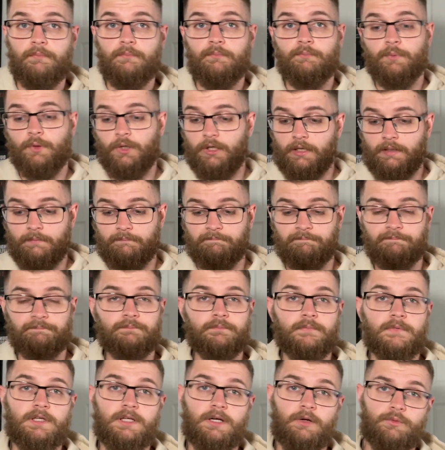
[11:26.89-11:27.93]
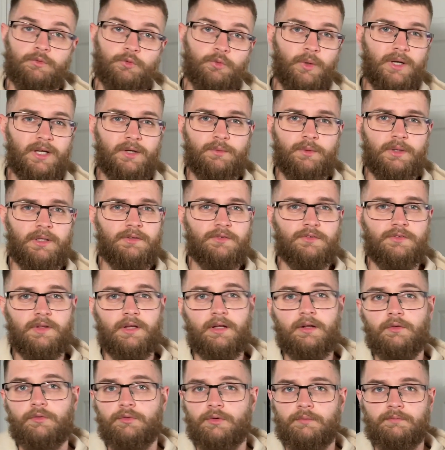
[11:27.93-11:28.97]
But £20
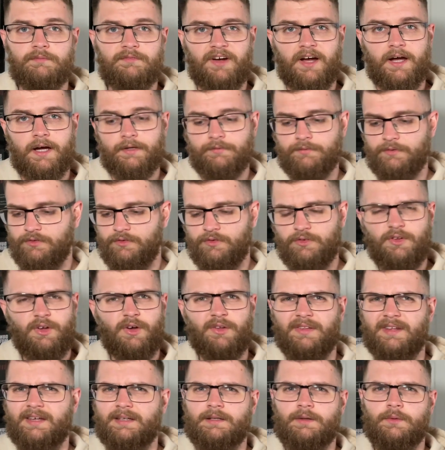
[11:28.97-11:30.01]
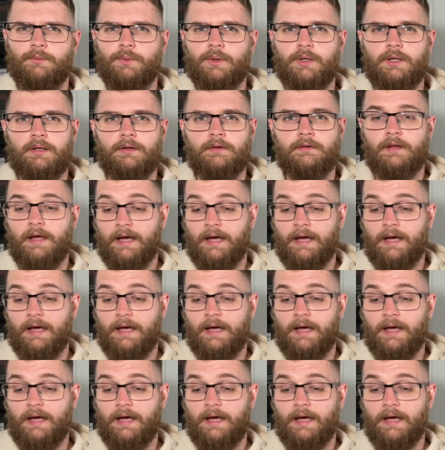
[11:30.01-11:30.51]
still from 5 is not the end of the world,